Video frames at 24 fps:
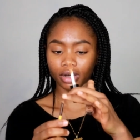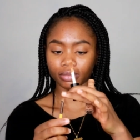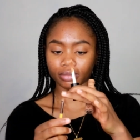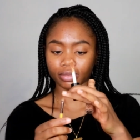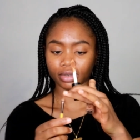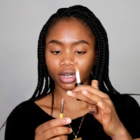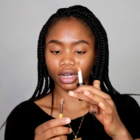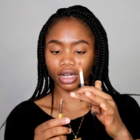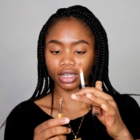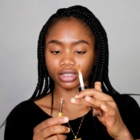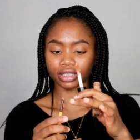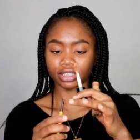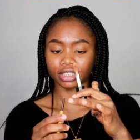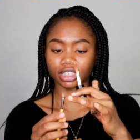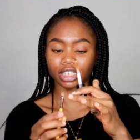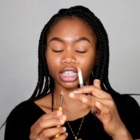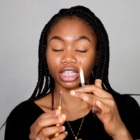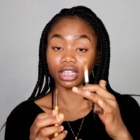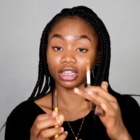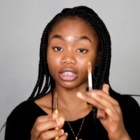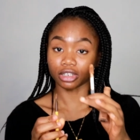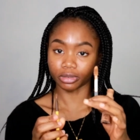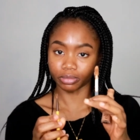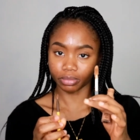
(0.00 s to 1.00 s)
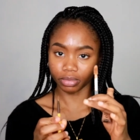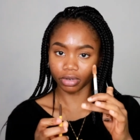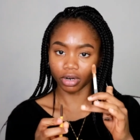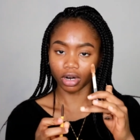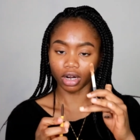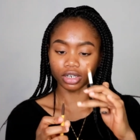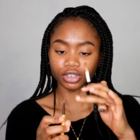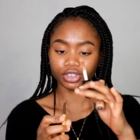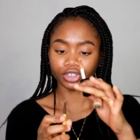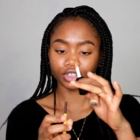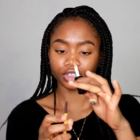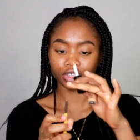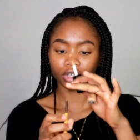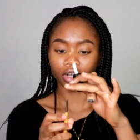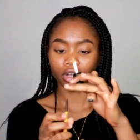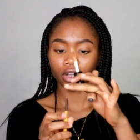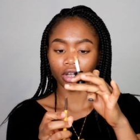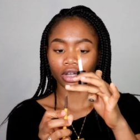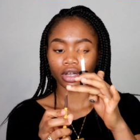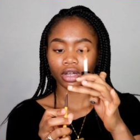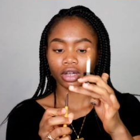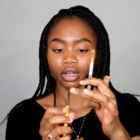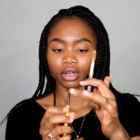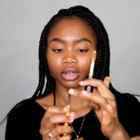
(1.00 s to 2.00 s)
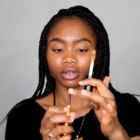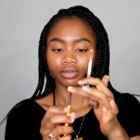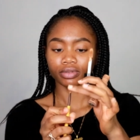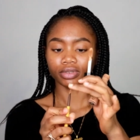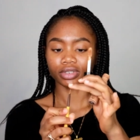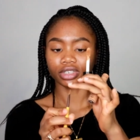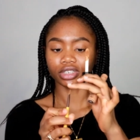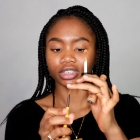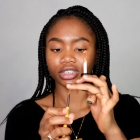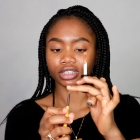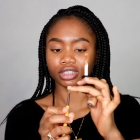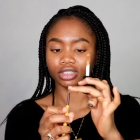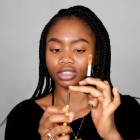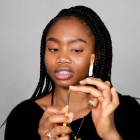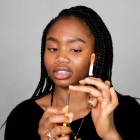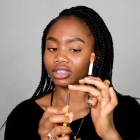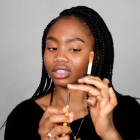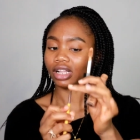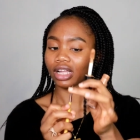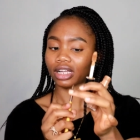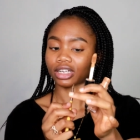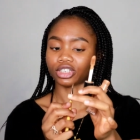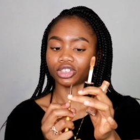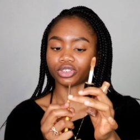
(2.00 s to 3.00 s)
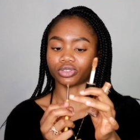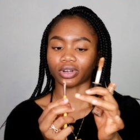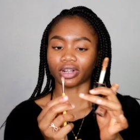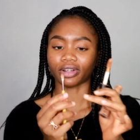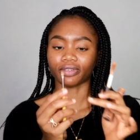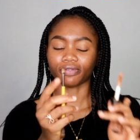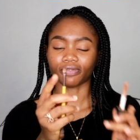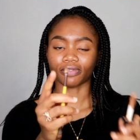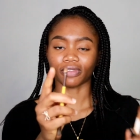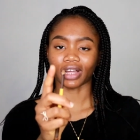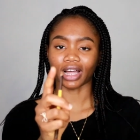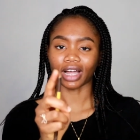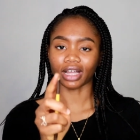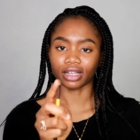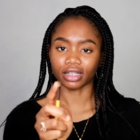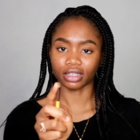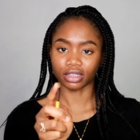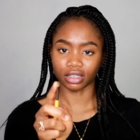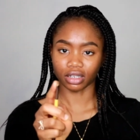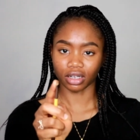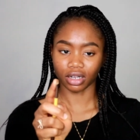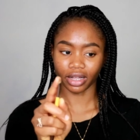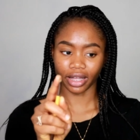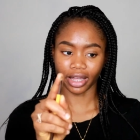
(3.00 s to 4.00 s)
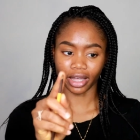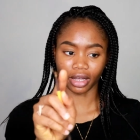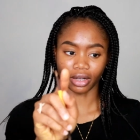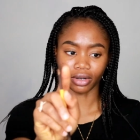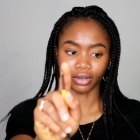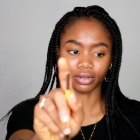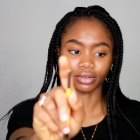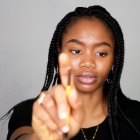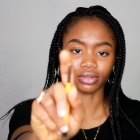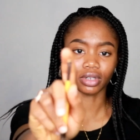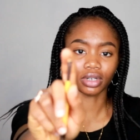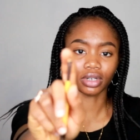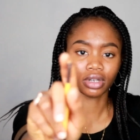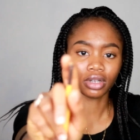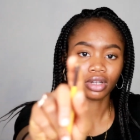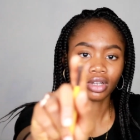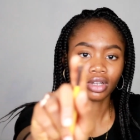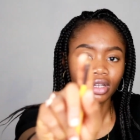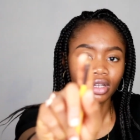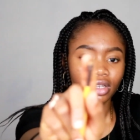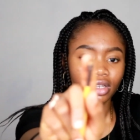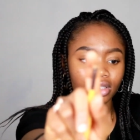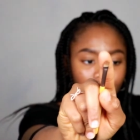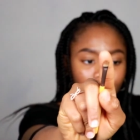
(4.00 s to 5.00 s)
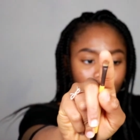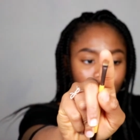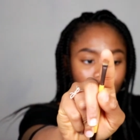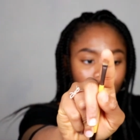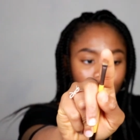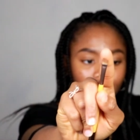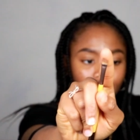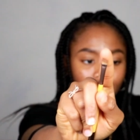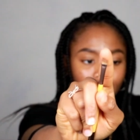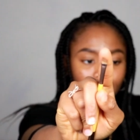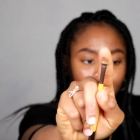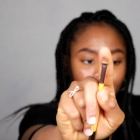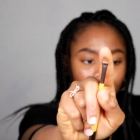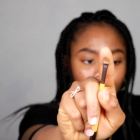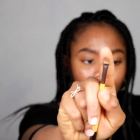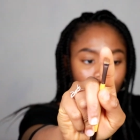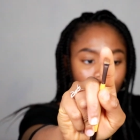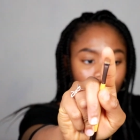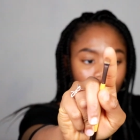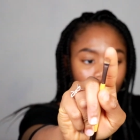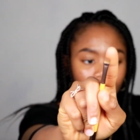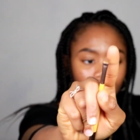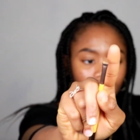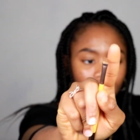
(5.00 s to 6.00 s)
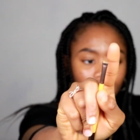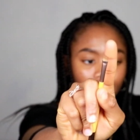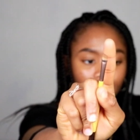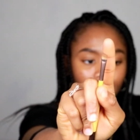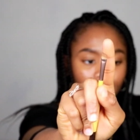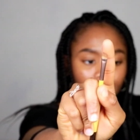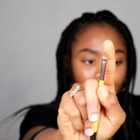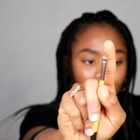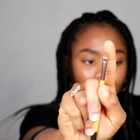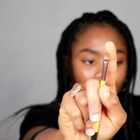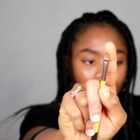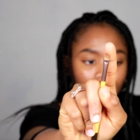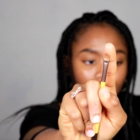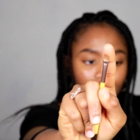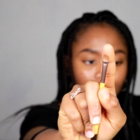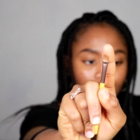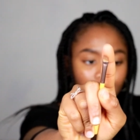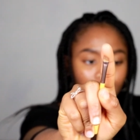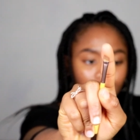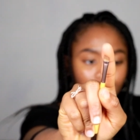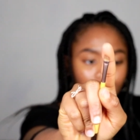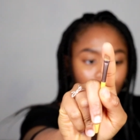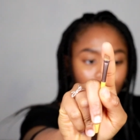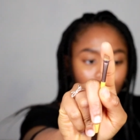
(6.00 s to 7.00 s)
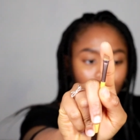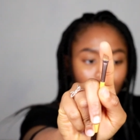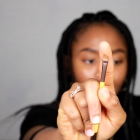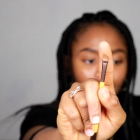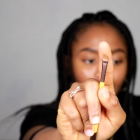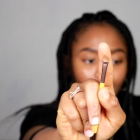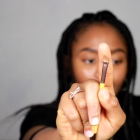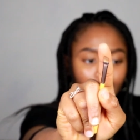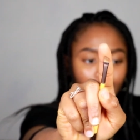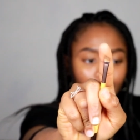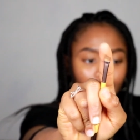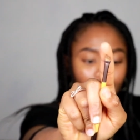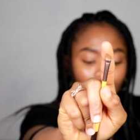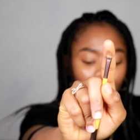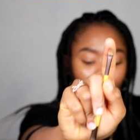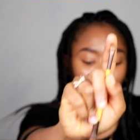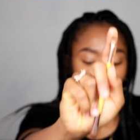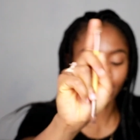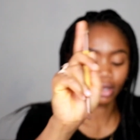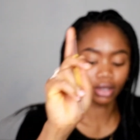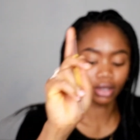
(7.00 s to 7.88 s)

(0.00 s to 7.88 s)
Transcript: concealer brush, which is just like straight flat and not angled. So this is what I mean by angled. Yeah.